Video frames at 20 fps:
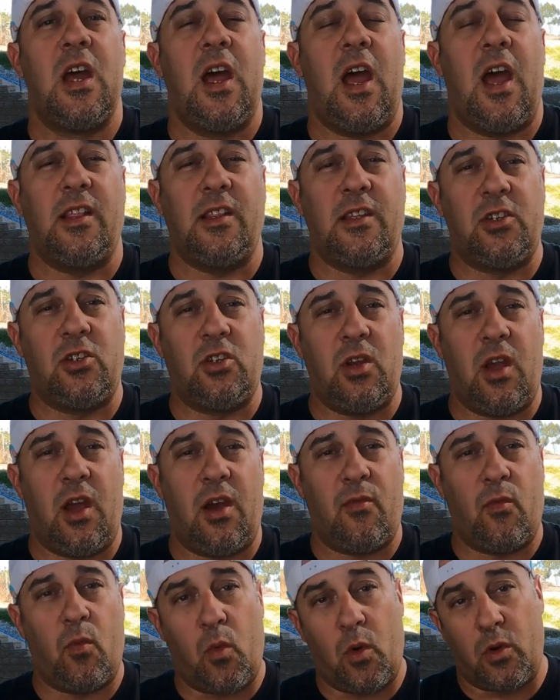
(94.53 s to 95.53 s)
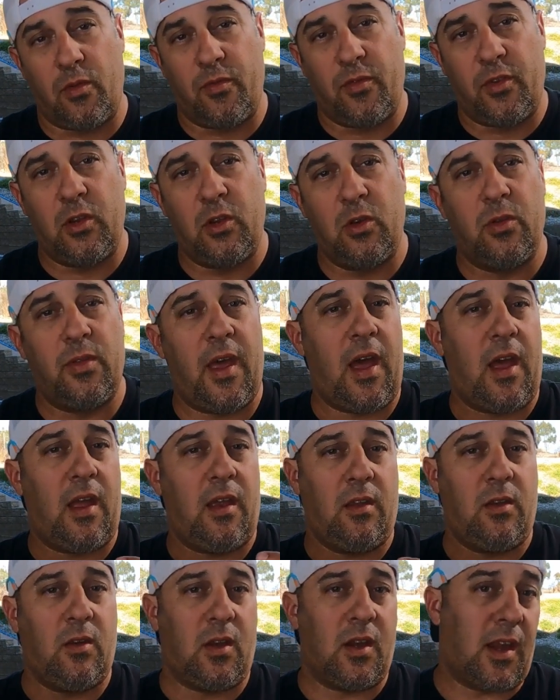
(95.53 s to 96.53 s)
at least you have one review that
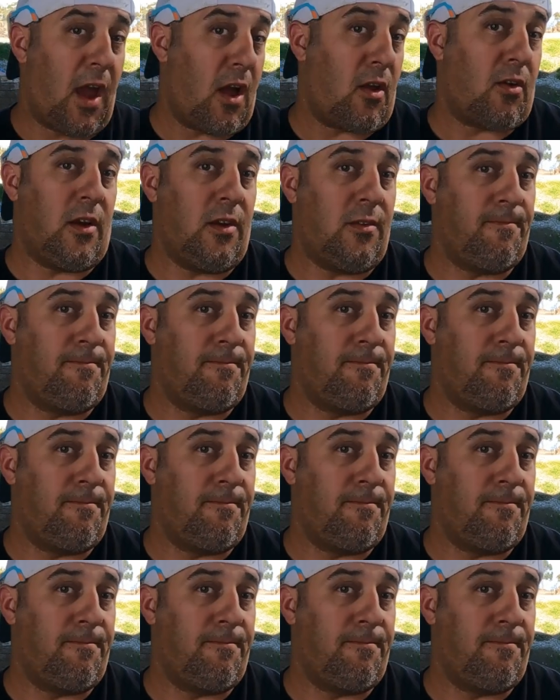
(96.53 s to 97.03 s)
you can count on.